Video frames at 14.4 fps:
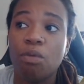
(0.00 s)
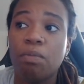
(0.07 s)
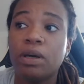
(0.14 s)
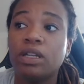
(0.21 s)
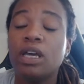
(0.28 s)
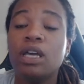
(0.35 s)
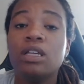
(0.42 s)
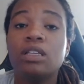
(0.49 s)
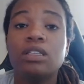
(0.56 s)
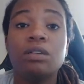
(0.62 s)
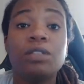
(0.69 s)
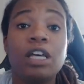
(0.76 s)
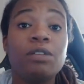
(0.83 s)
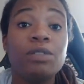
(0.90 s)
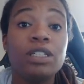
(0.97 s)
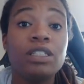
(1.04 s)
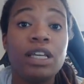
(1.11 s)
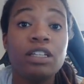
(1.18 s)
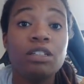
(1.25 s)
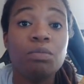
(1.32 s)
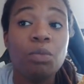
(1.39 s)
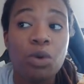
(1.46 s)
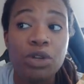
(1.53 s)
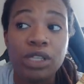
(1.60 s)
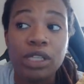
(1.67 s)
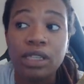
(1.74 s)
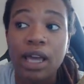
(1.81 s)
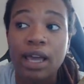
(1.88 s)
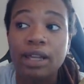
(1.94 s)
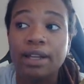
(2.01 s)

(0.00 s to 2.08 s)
but sometimes it takes more than that.